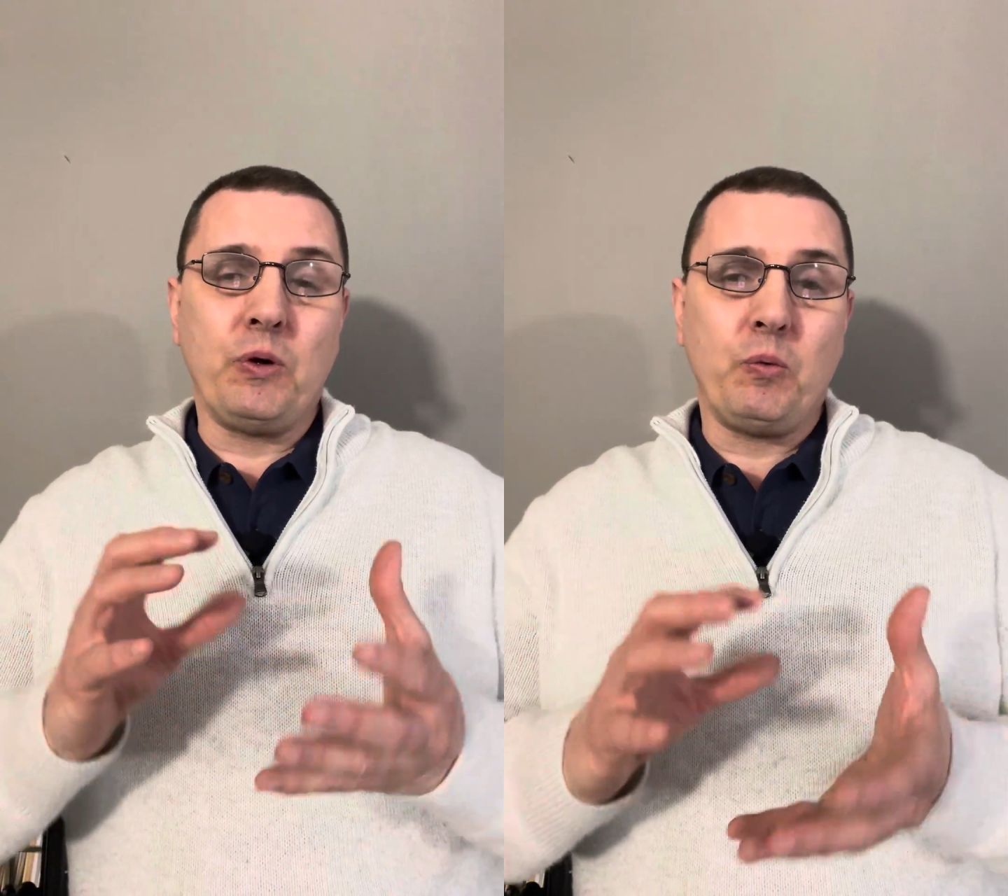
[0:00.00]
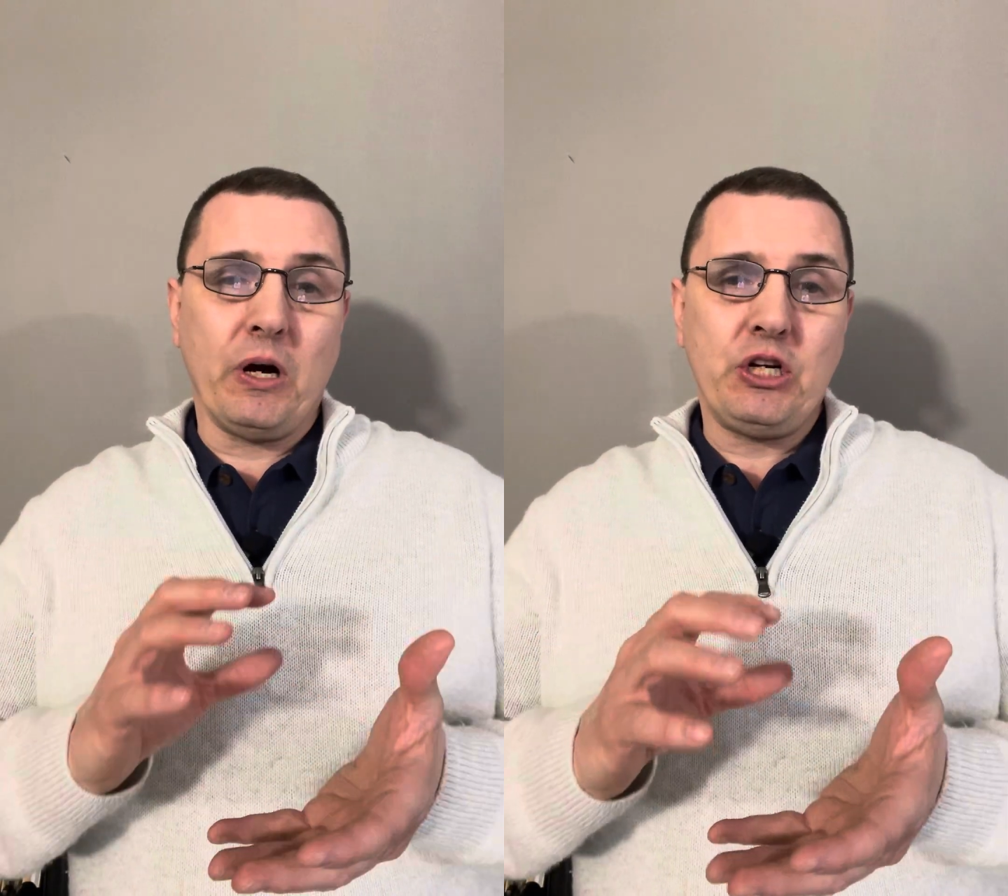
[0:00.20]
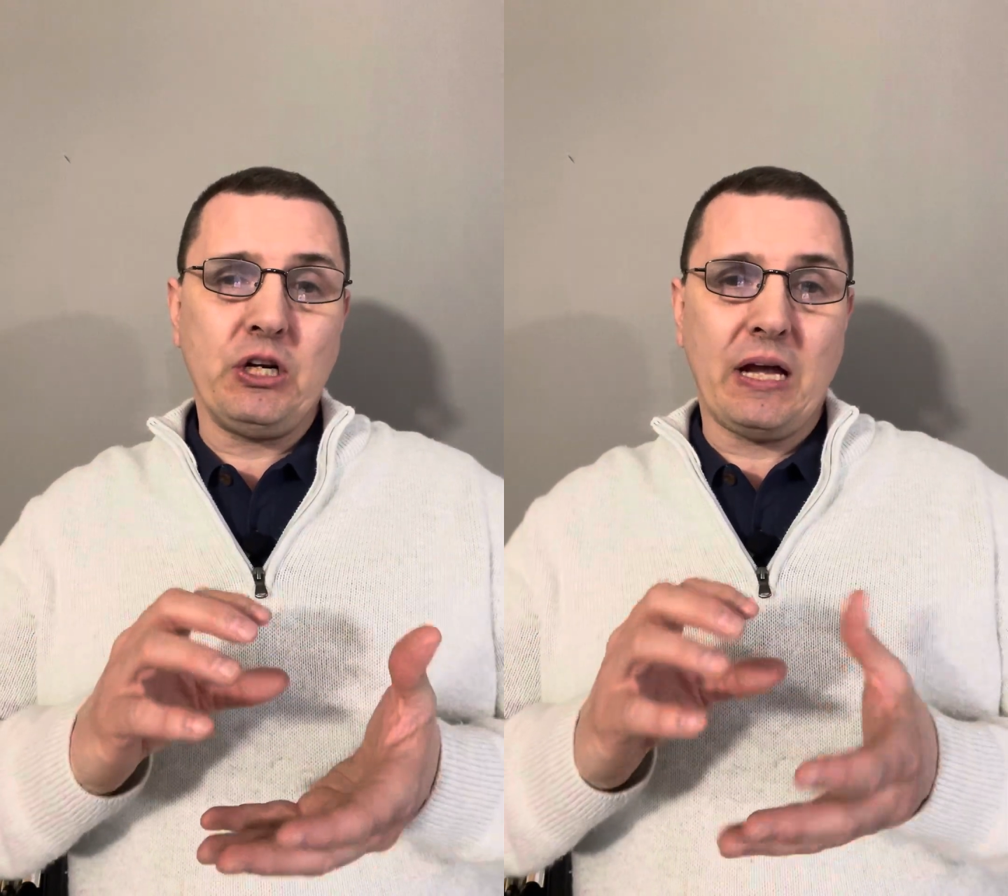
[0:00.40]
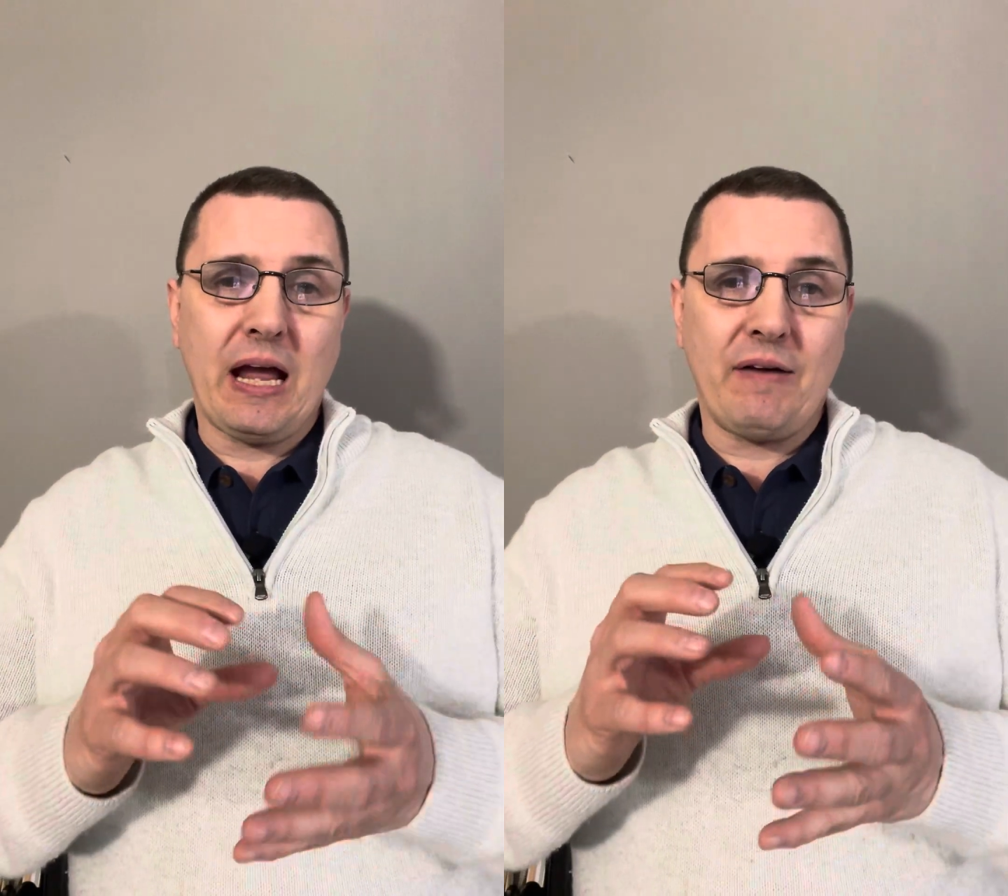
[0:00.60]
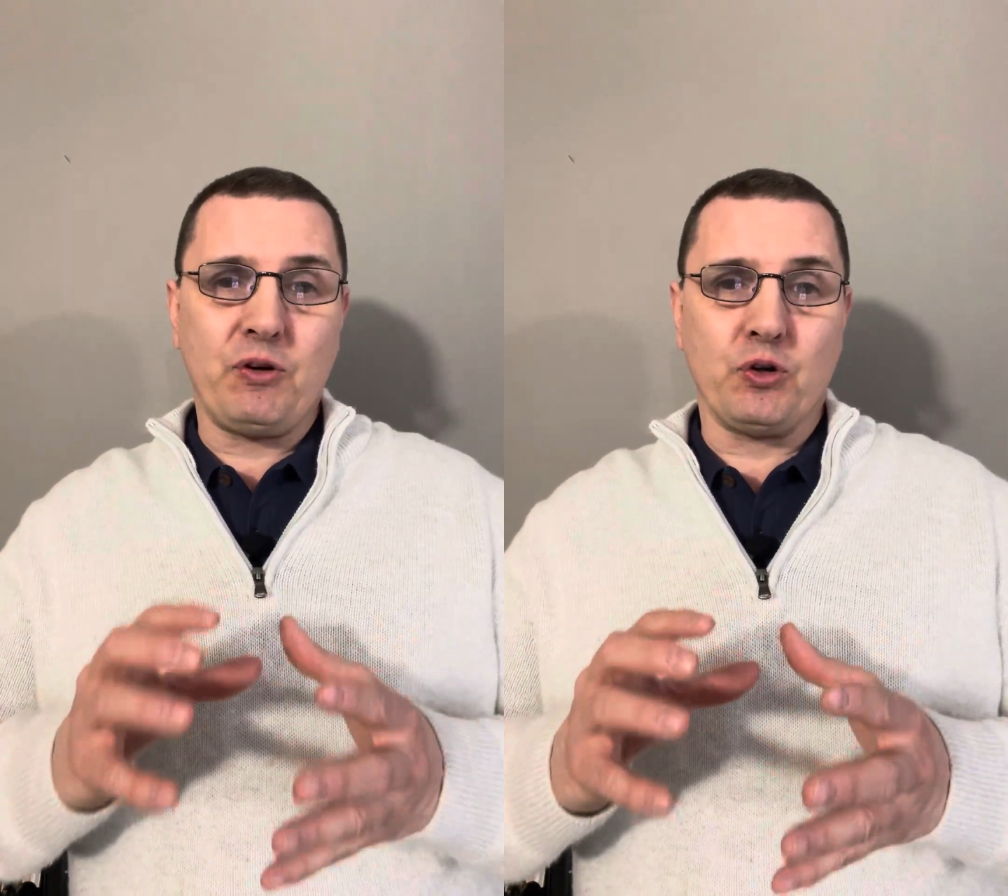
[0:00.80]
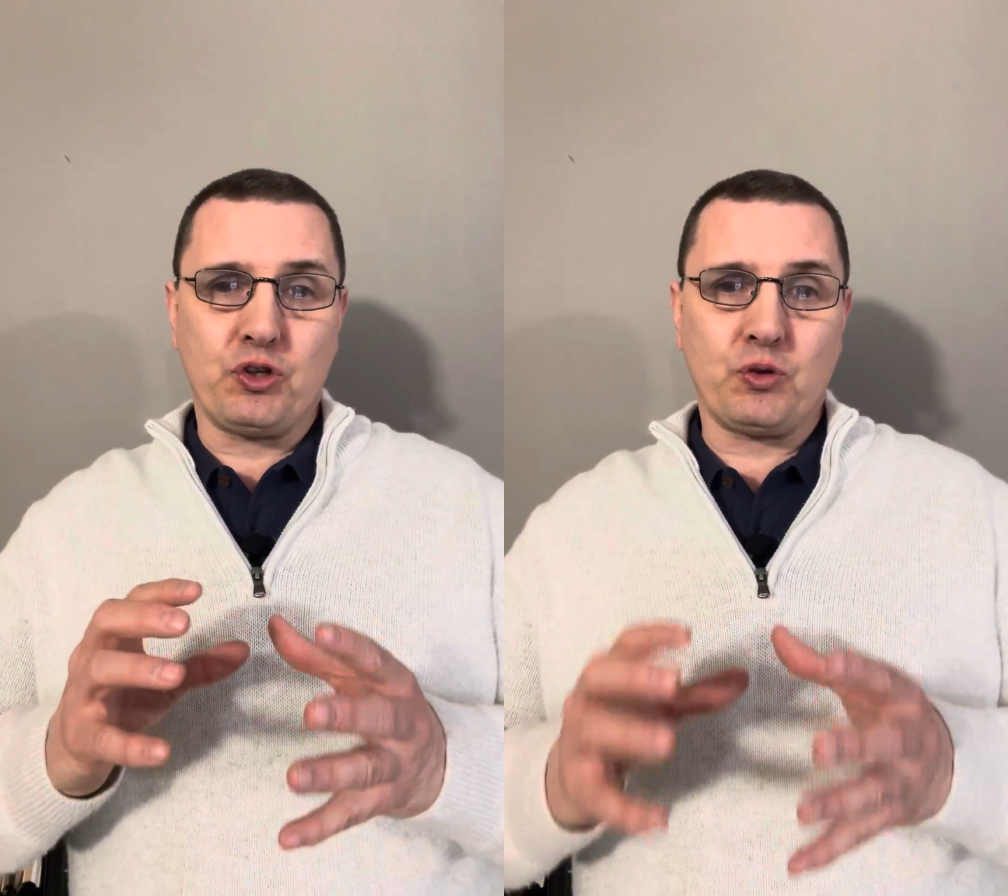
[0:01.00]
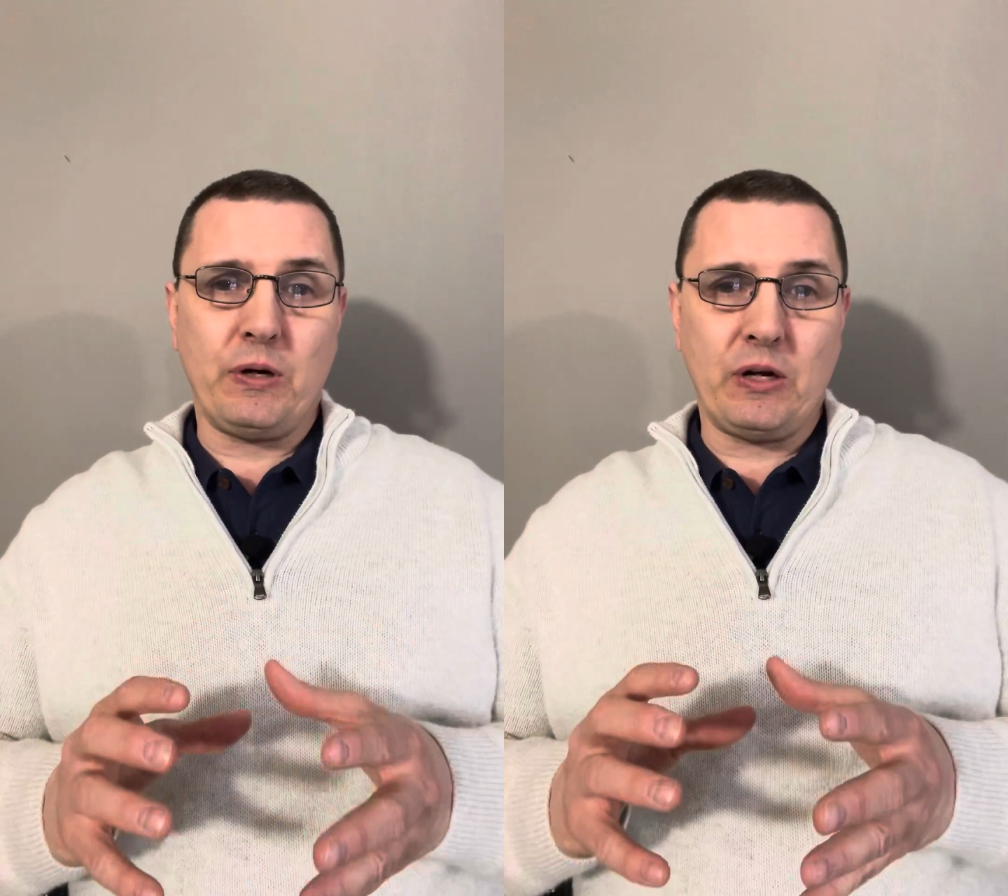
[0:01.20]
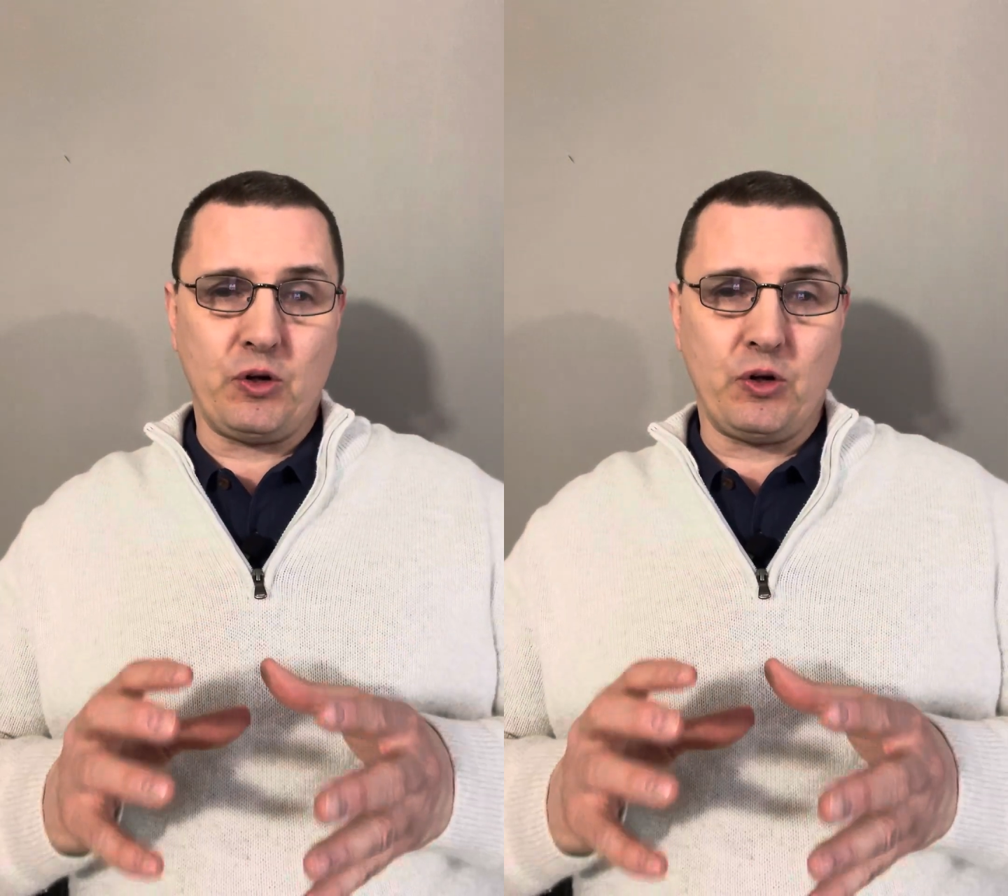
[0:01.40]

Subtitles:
want you to have your screening,